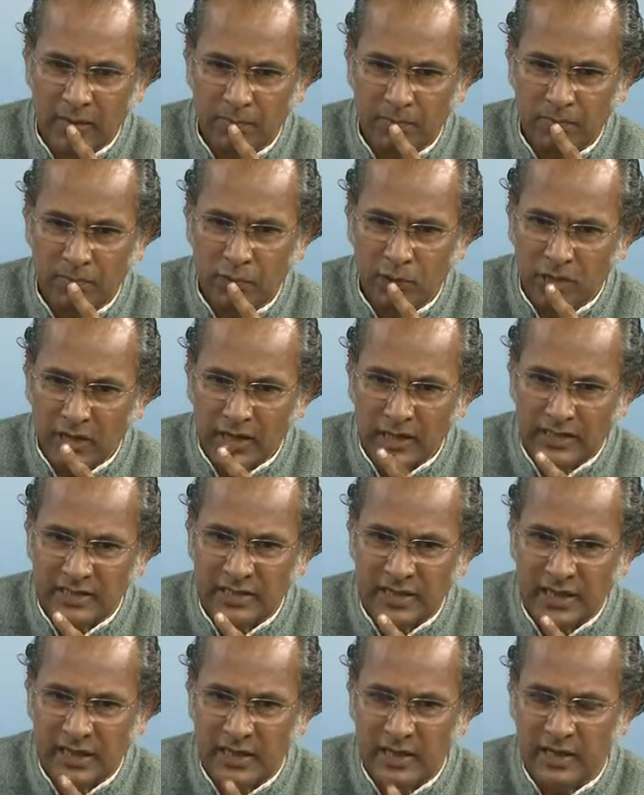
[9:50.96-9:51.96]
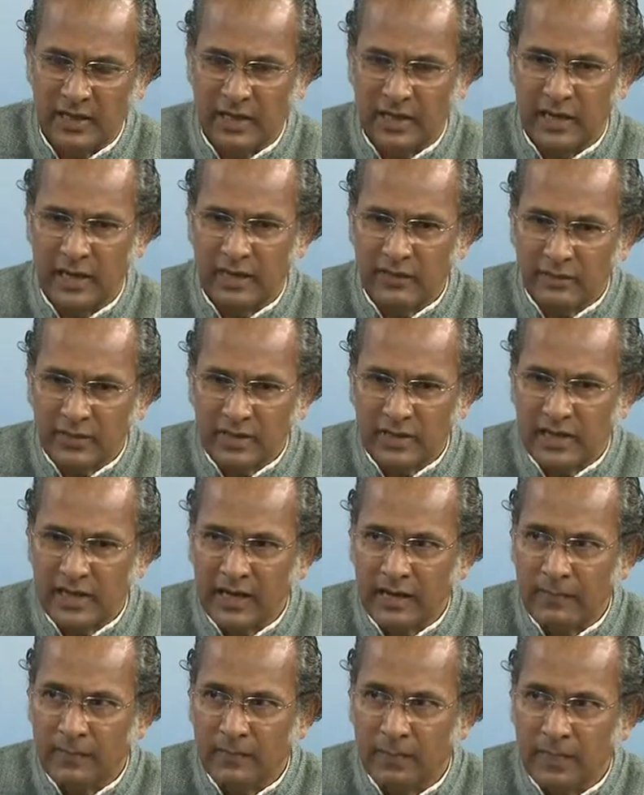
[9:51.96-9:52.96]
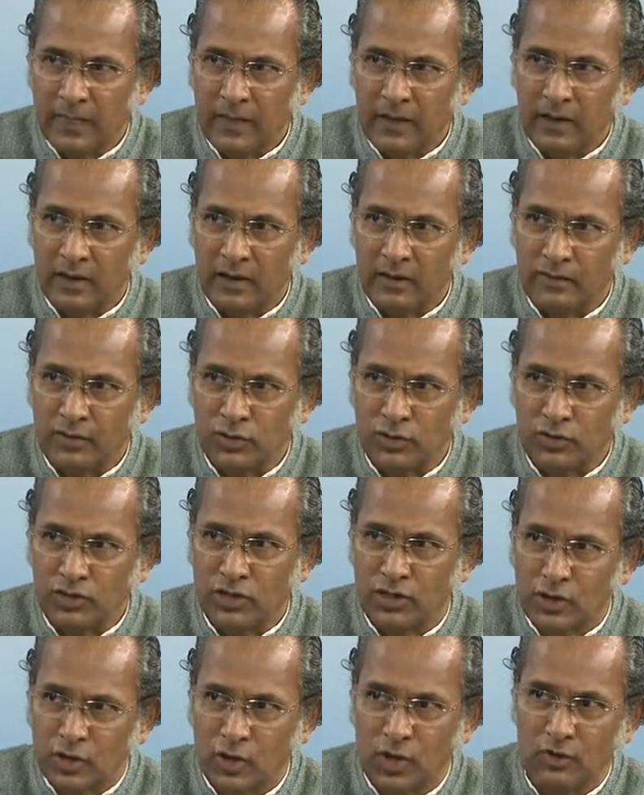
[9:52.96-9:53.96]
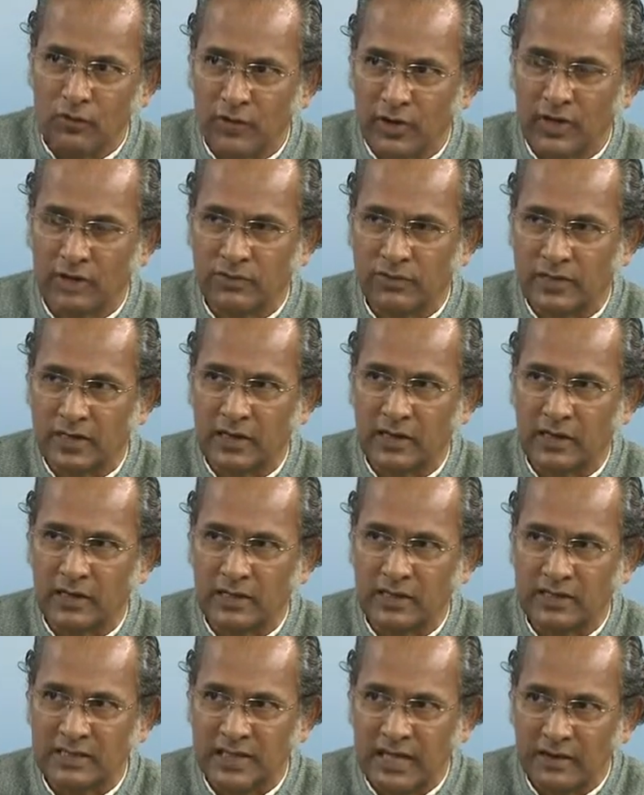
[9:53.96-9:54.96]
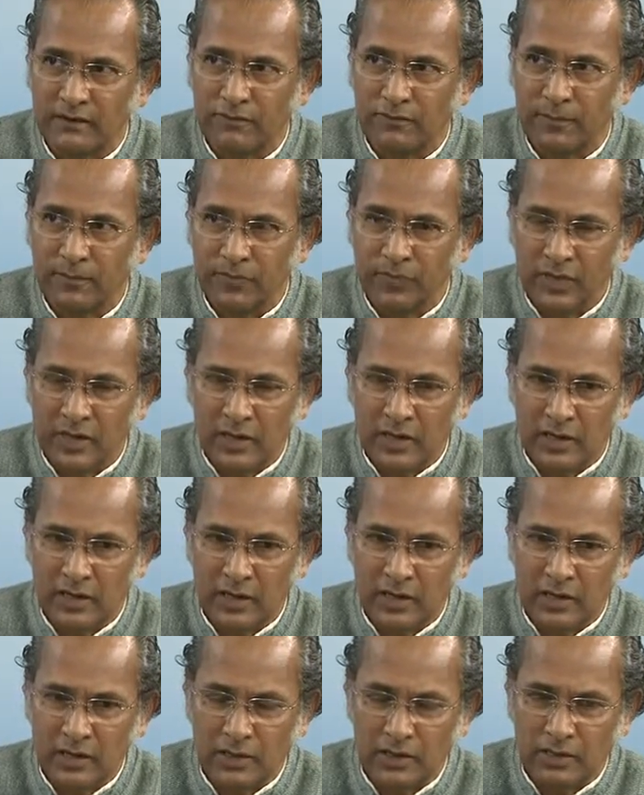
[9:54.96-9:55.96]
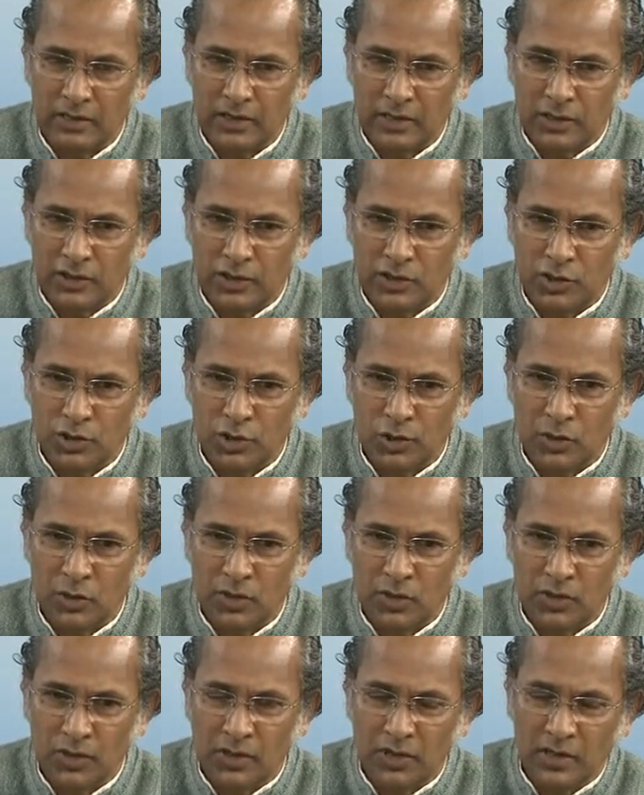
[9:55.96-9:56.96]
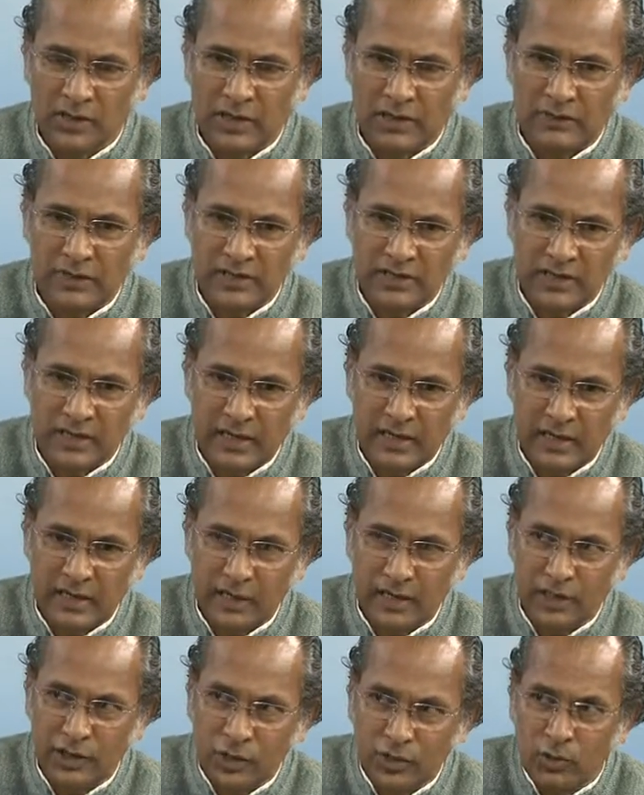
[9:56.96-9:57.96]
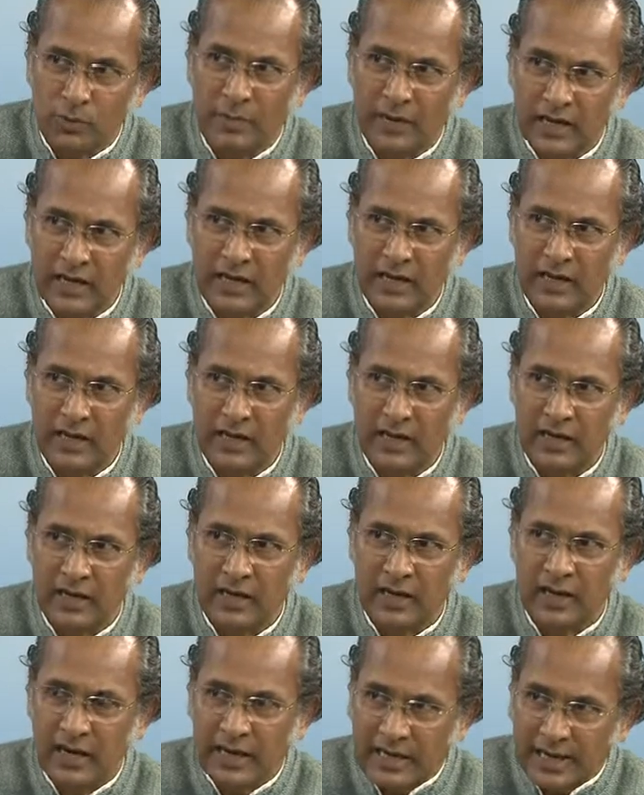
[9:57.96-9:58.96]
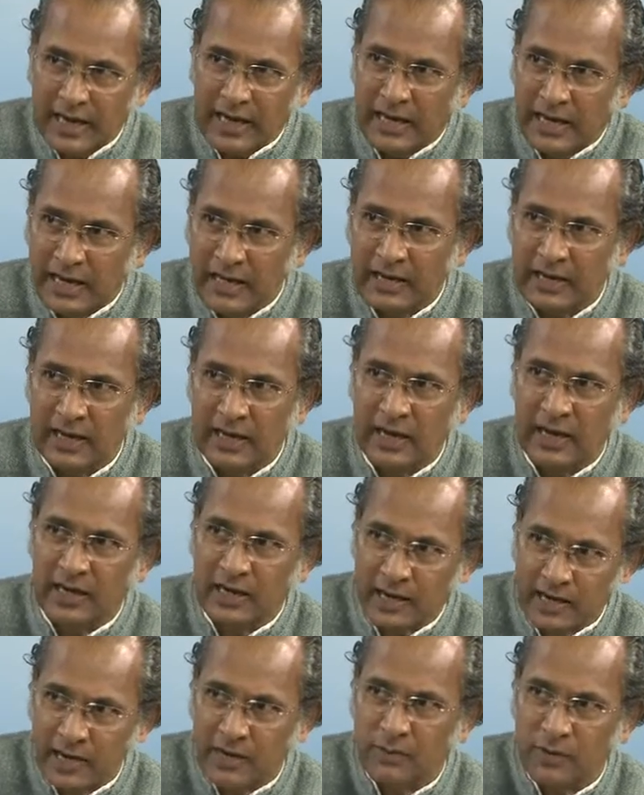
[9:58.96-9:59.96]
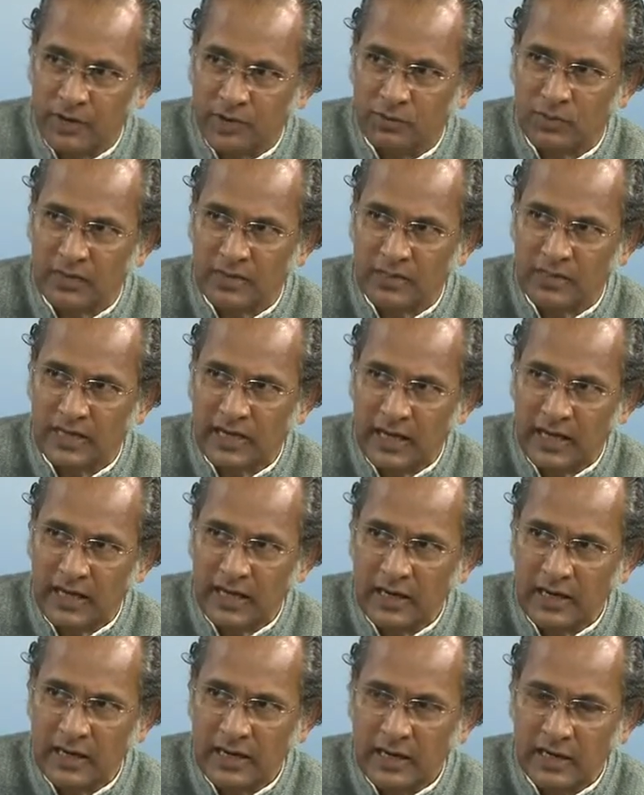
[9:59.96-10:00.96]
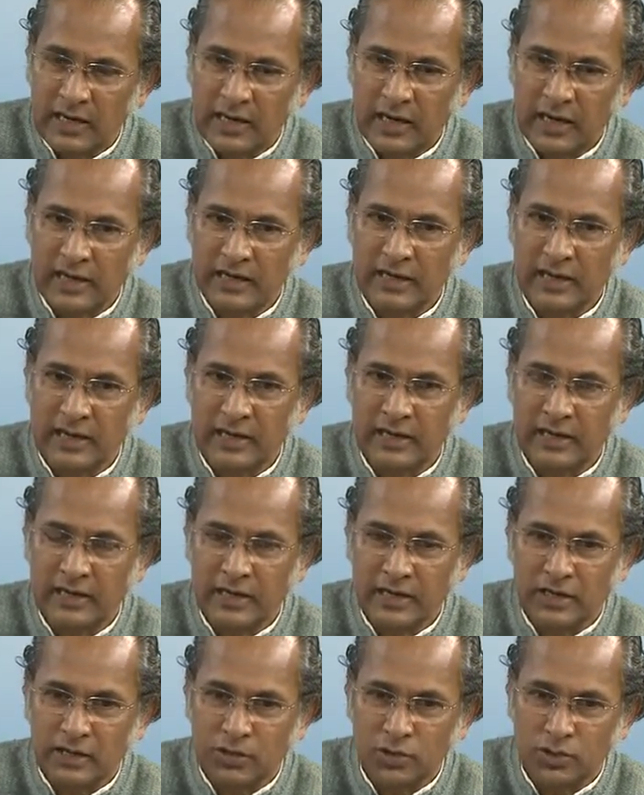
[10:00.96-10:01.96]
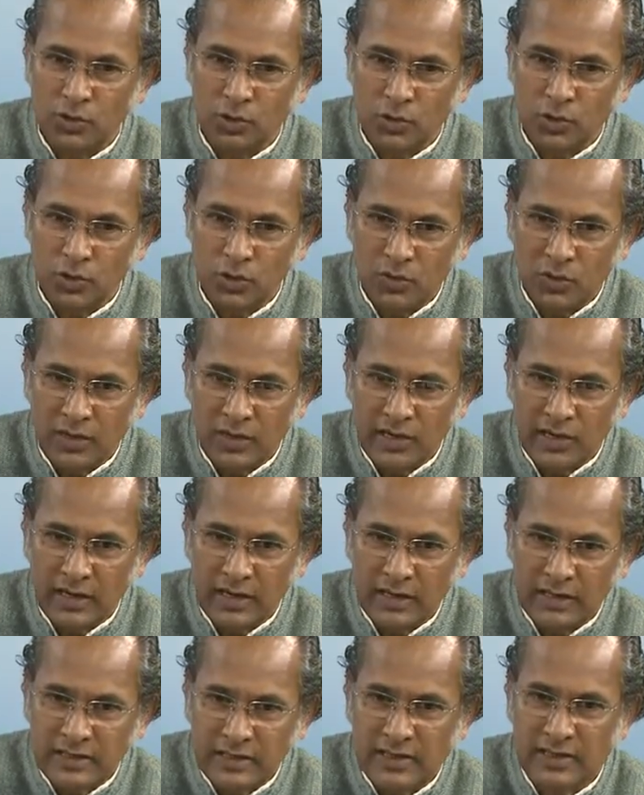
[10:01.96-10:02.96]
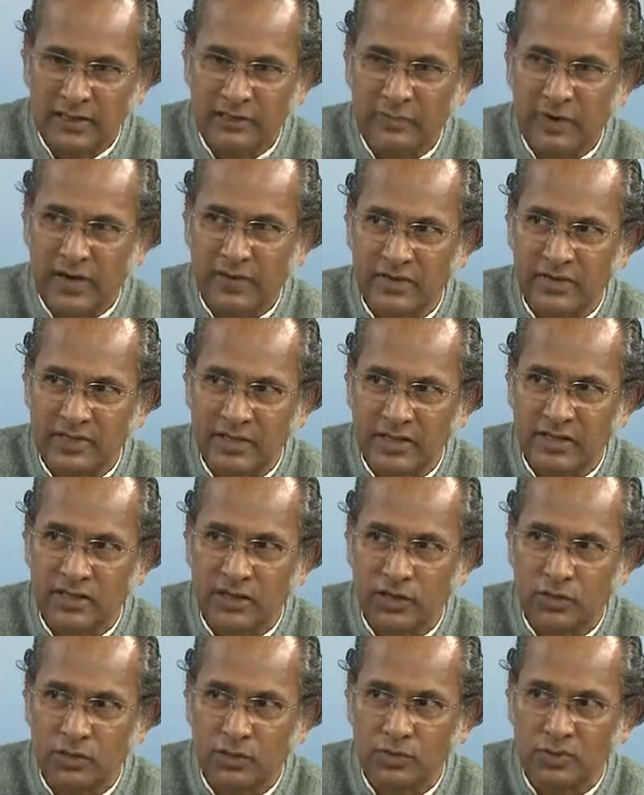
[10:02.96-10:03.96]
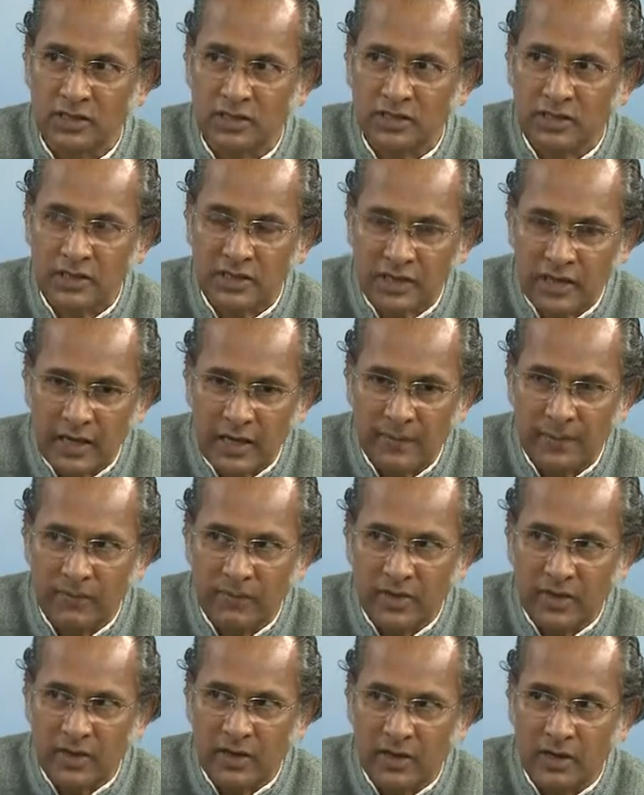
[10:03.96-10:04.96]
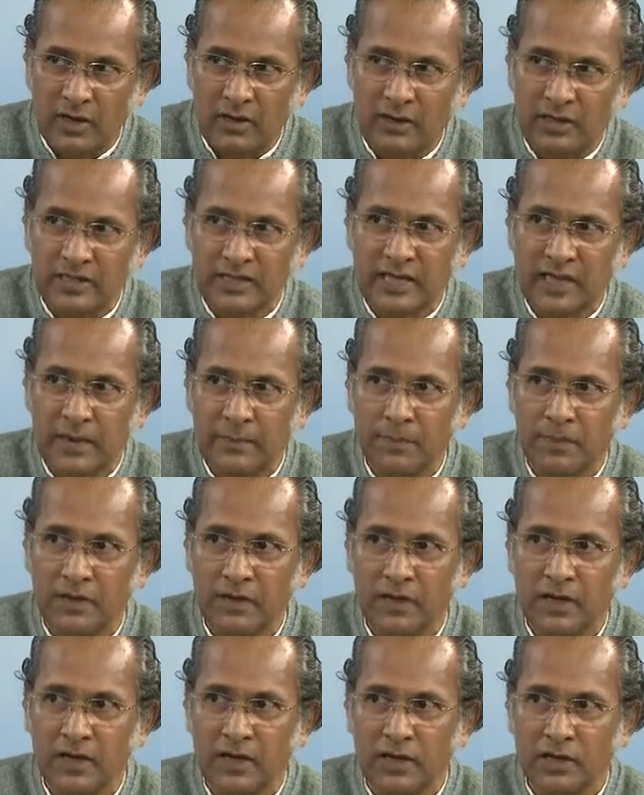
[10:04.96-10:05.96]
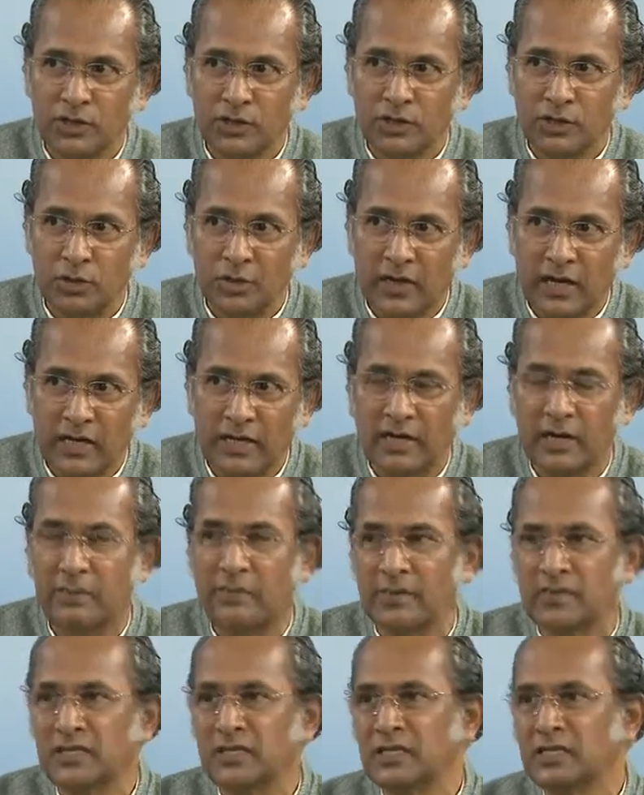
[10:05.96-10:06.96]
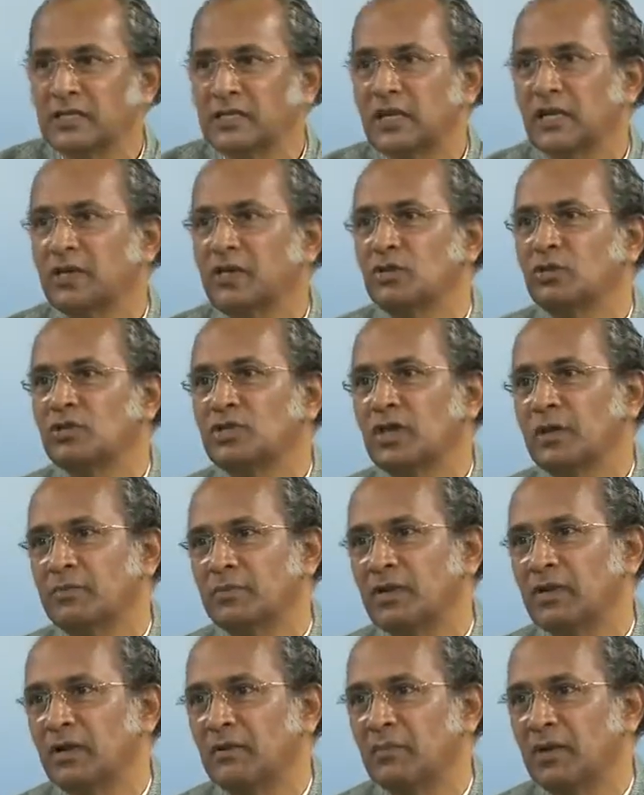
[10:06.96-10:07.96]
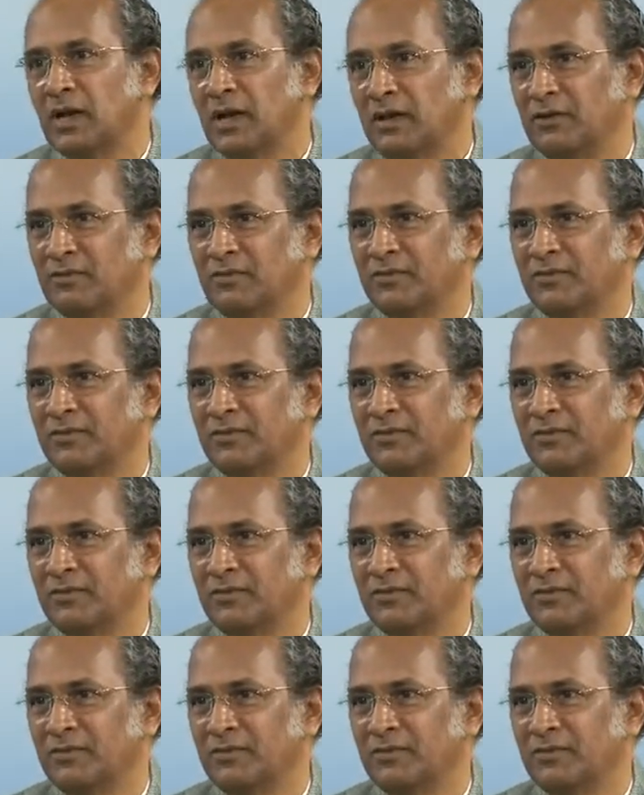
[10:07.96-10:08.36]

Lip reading: putting aside everything which was in conflict with the self. So there was a new beginning, a dying and a rebirth once again, and then so when 62, 63, this happened, so that represents a new chapter in my life.